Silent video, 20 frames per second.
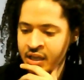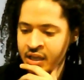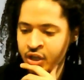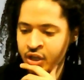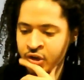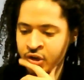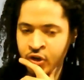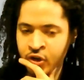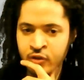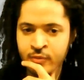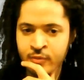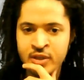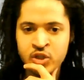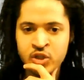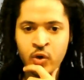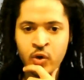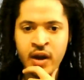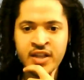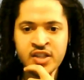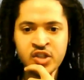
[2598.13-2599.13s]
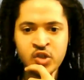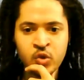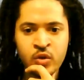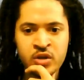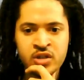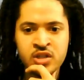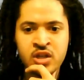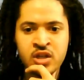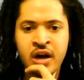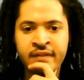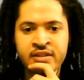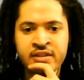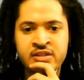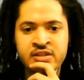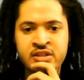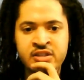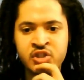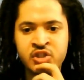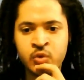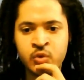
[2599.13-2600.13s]
You know, you've been trying to resolve the
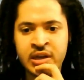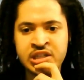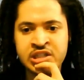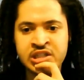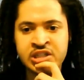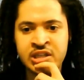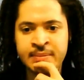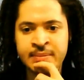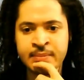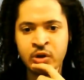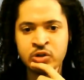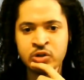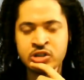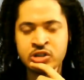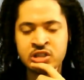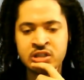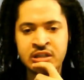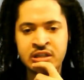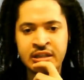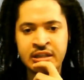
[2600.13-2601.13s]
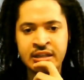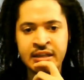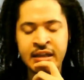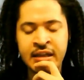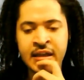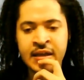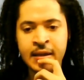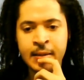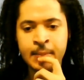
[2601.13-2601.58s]
situation emotionally,